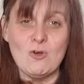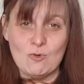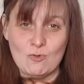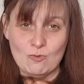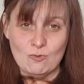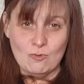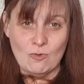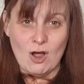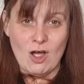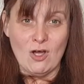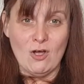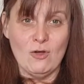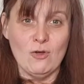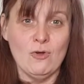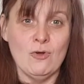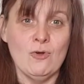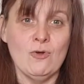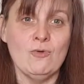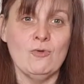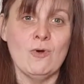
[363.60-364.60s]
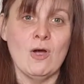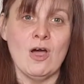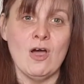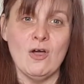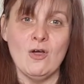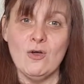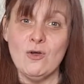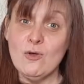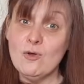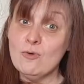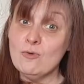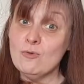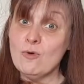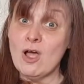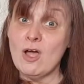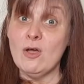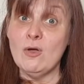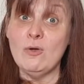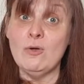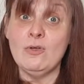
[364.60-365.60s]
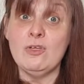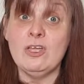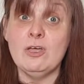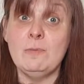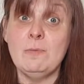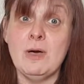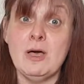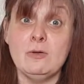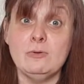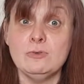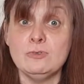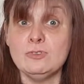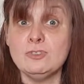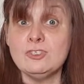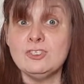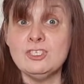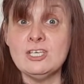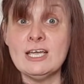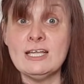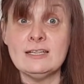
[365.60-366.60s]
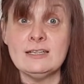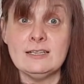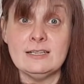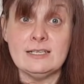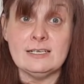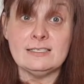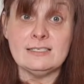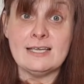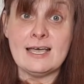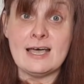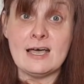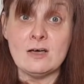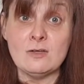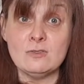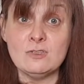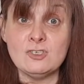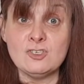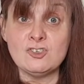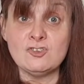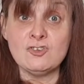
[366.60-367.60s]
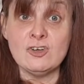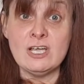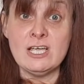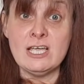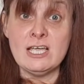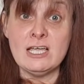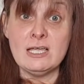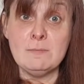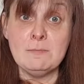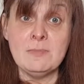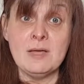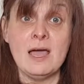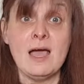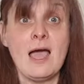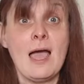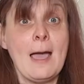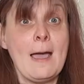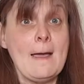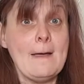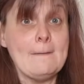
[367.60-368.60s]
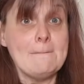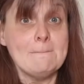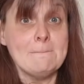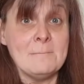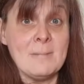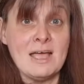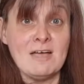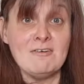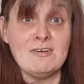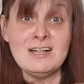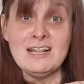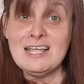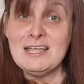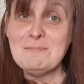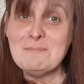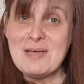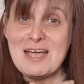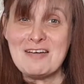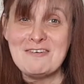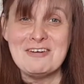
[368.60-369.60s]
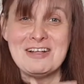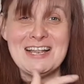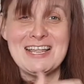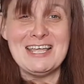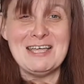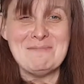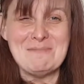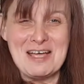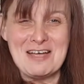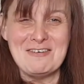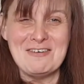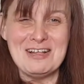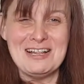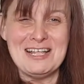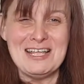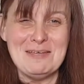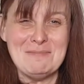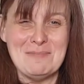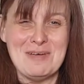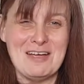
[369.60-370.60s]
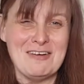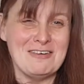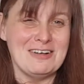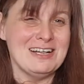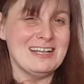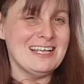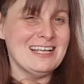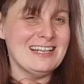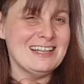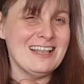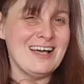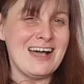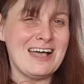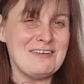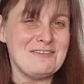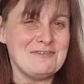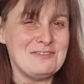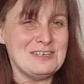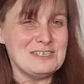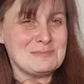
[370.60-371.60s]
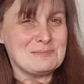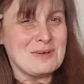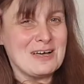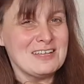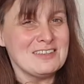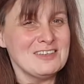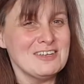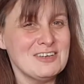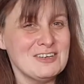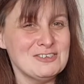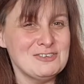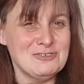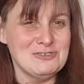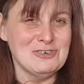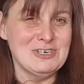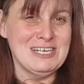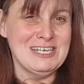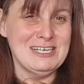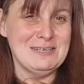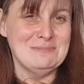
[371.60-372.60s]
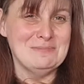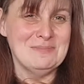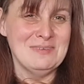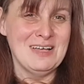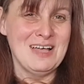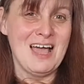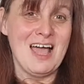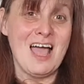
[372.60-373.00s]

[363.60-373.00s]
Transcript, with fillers: Row, row, row your boat gently down the stream. Merrily, merrily, merrily, merrily, life is but a dream.